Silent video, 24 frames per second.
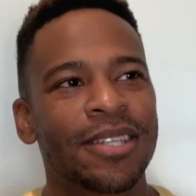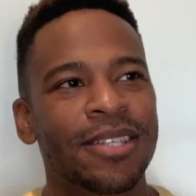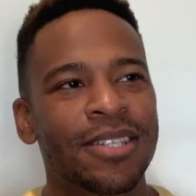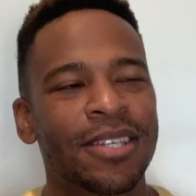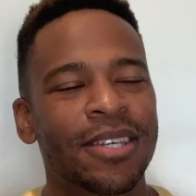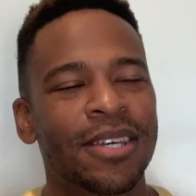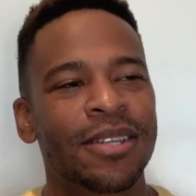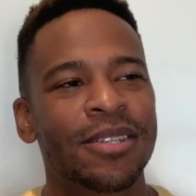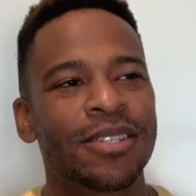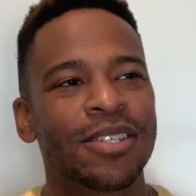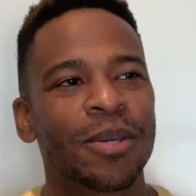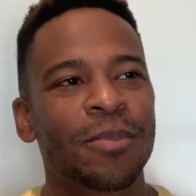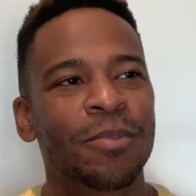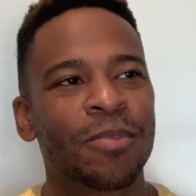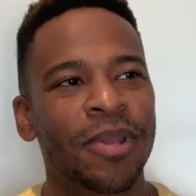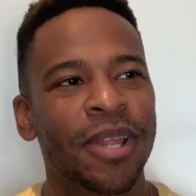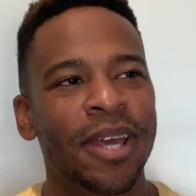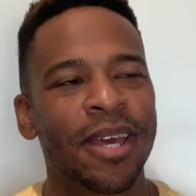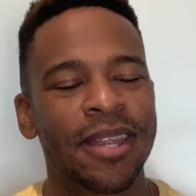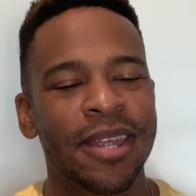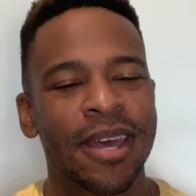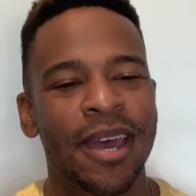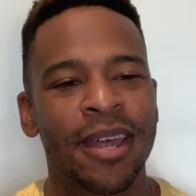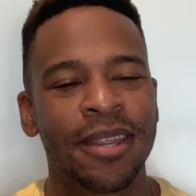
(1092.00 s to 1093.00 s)
to to
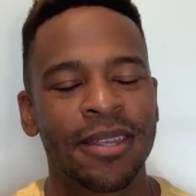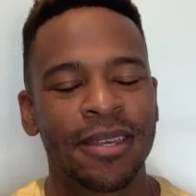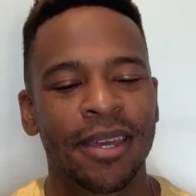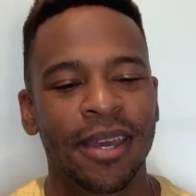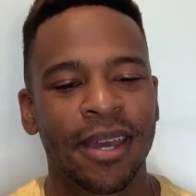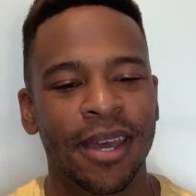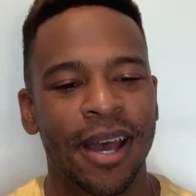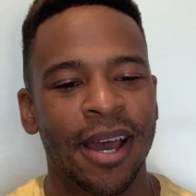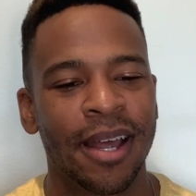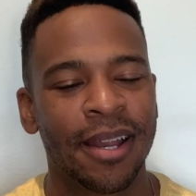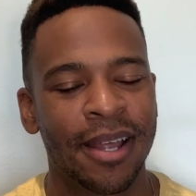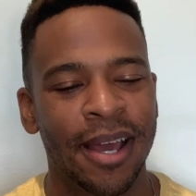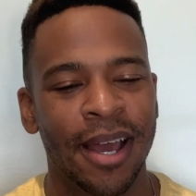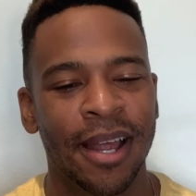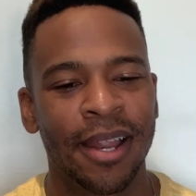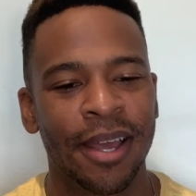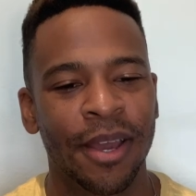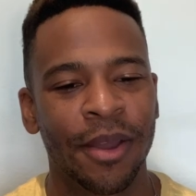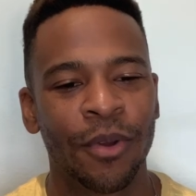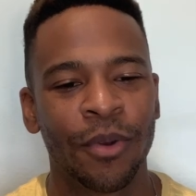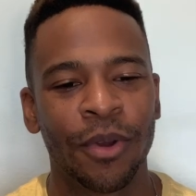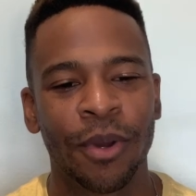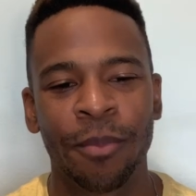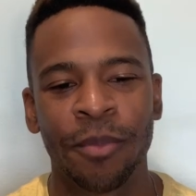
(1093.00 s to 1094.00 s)
play that, yeah, I, I,
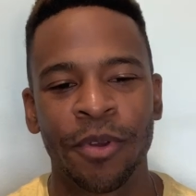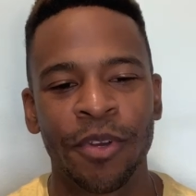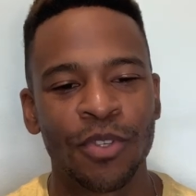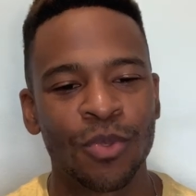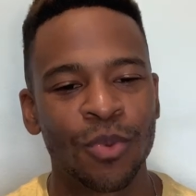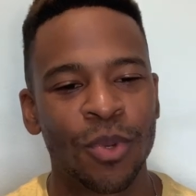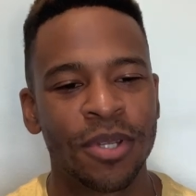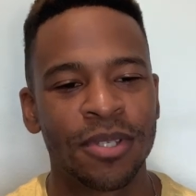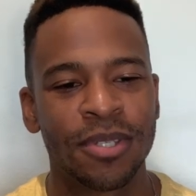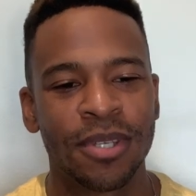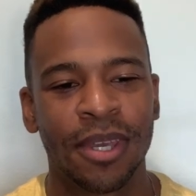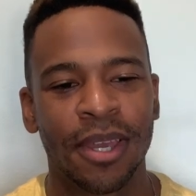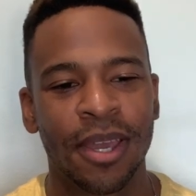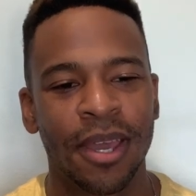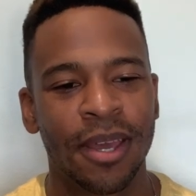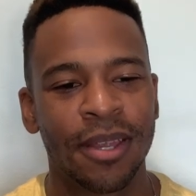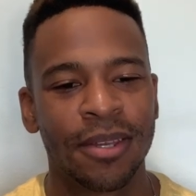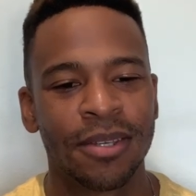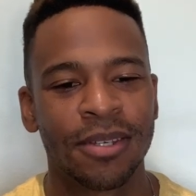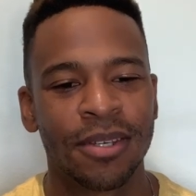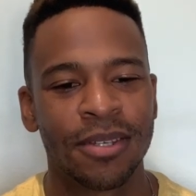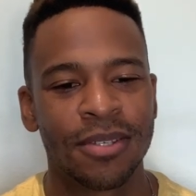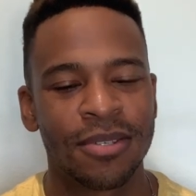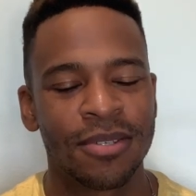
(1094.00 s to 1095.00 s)
I mean, it was once
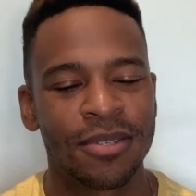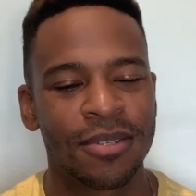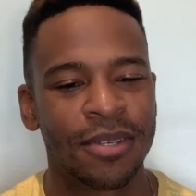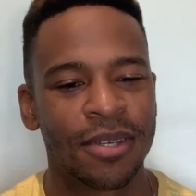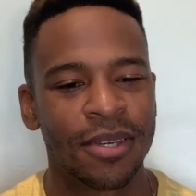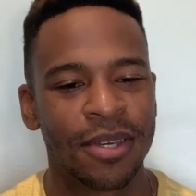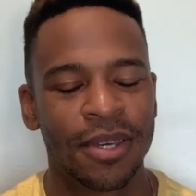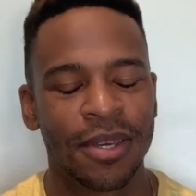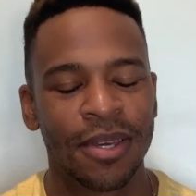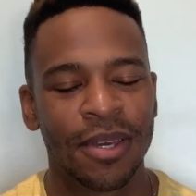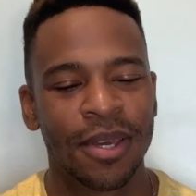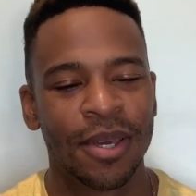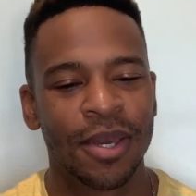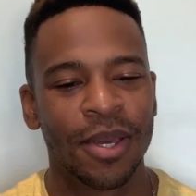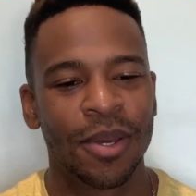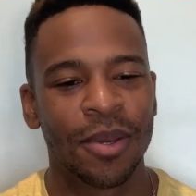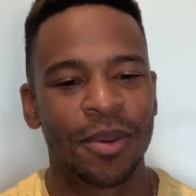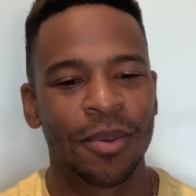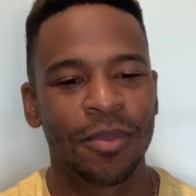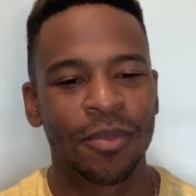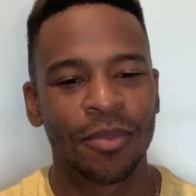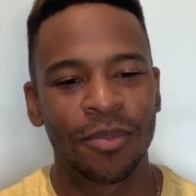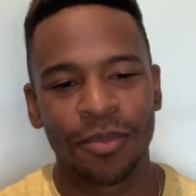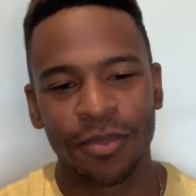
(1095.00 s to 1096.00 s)
again just
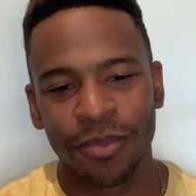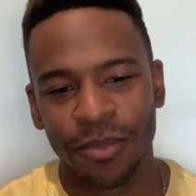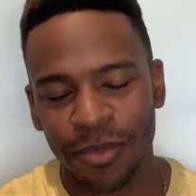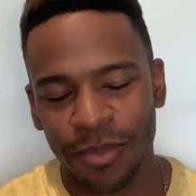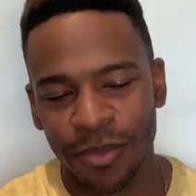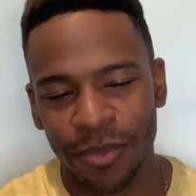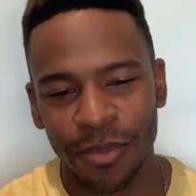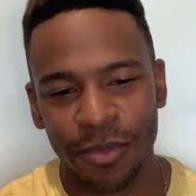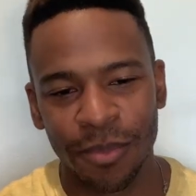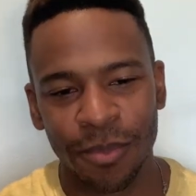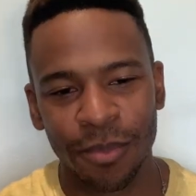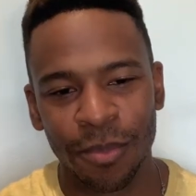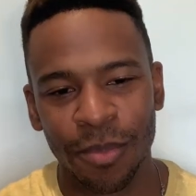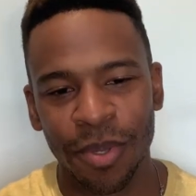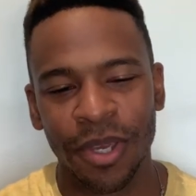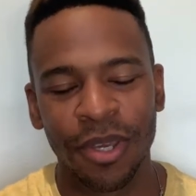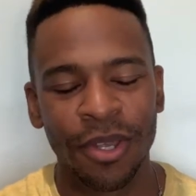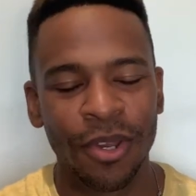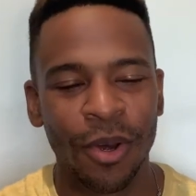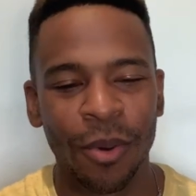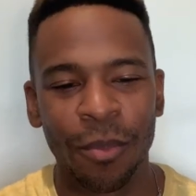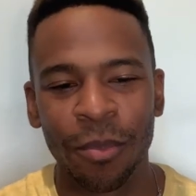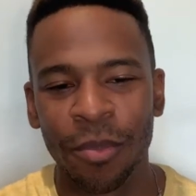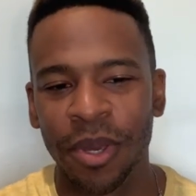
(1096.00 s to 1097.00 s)
be,
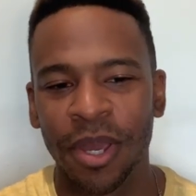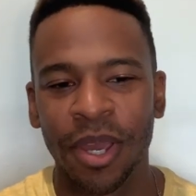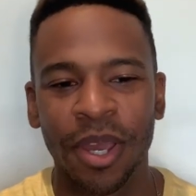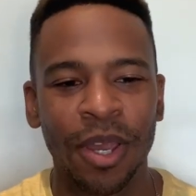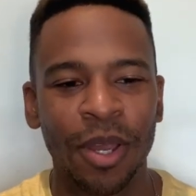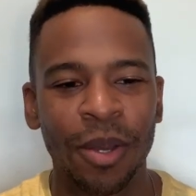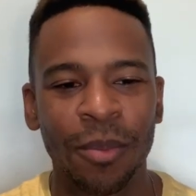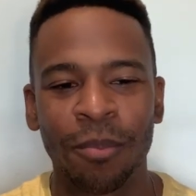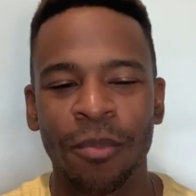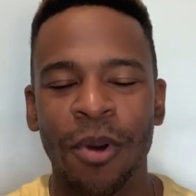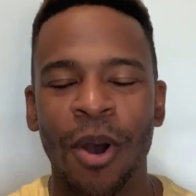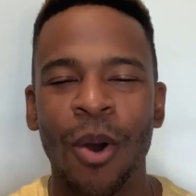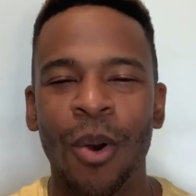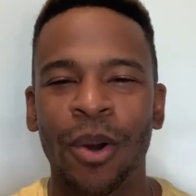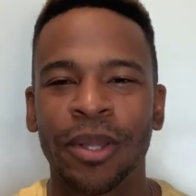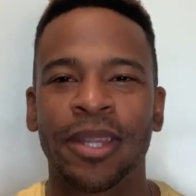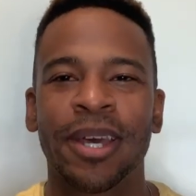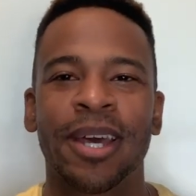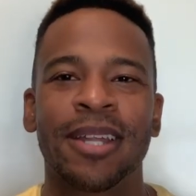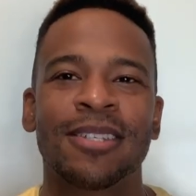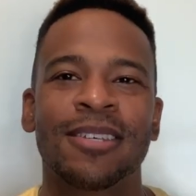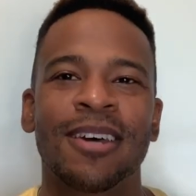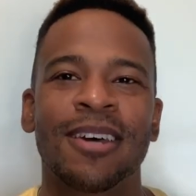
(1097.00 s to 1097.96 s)
you know being Moe at that